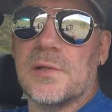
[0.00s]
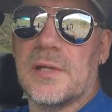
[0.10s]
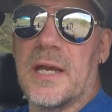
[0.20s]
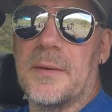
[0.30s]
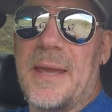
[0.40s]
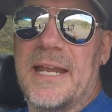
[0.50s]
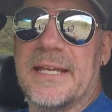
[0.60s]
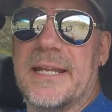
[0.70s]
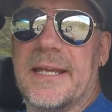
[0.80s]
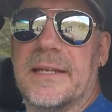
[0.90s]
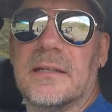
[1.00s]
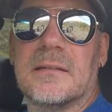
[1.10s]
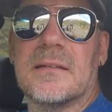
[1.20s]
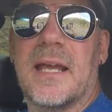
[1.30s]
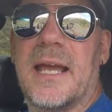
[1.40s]
you got to pay to get
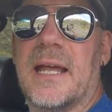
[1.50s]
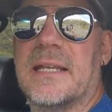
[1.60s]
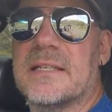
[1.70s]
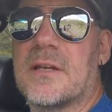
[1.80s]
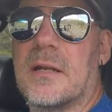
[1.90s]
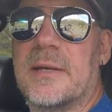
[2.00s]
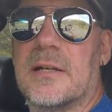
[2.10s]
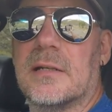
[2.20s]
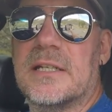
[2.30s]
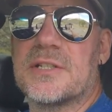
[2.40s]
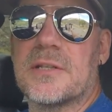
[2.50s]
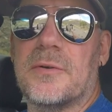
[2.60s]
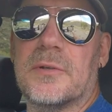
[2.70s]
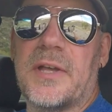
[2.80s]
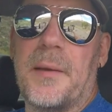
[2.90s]
in, and he's got to be on a leash the
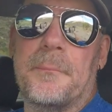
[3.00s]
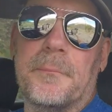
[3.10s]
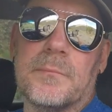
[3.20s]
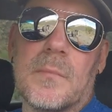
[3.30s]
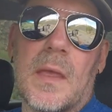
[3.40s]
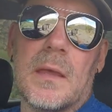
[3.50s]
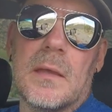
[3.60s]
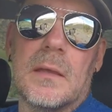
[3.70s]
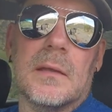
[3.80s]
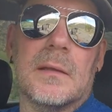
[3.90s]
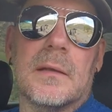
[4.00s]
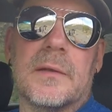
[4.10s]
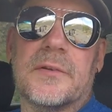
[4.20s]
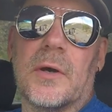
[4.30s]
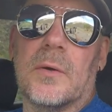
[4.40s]
whole time.
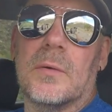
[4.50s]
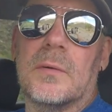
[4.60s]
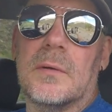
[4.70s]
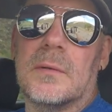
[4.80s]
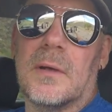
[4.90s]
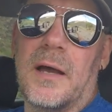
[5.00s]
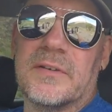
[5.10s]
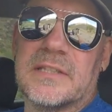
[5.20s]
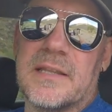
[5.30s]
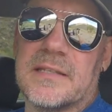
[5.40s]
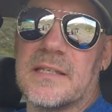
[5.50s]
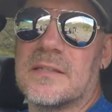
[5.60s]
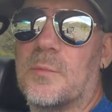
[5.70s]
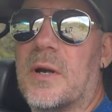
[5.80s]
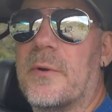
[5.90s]
So obviously this
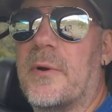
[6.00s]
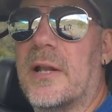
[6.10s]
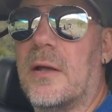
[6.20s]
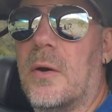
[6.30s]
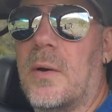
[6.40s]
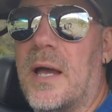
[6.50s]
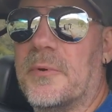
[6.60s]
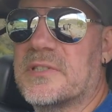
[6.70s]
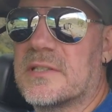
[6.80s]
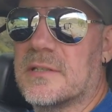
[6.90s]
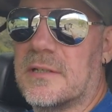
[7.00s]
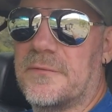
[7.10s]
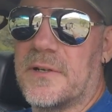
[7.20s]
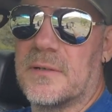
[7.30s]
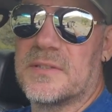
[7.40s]
isn't where we want to go. I was just looking
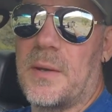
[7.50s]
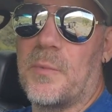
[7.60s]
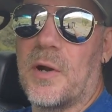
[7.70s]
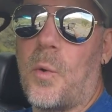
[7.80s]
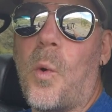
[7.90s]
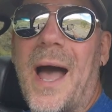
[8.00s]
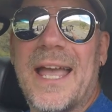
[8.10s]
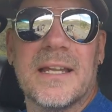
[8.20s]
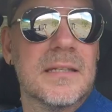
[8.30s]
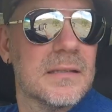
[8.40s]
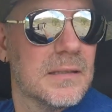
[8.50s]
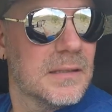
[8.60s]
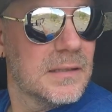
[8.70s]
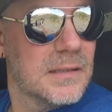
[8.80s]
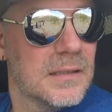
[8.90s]
for somewhere quiet
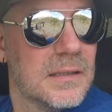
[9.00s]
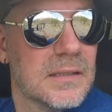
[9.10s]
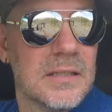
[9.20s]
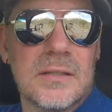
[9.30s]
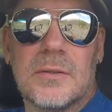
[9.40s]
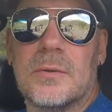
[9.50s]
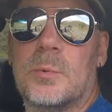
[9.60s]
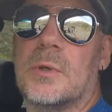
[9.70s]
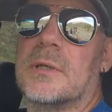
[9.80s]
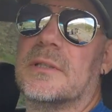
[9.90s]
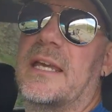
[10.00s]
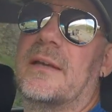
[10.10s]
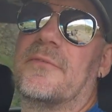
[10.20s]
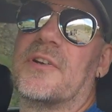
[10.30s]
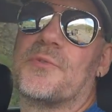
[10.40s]
to take
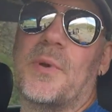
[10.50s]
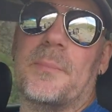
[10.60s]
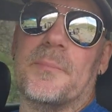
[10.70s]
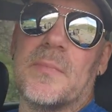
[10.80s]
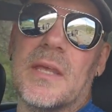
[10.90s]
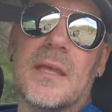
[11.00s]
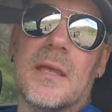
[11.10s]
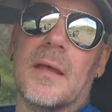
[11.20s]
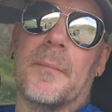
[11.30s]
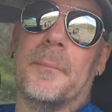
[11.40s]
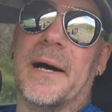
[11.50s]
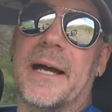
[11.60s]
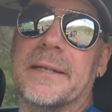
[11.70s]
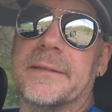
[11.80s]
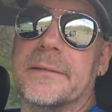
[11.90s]
him for a swim.
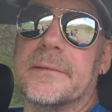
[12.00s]
But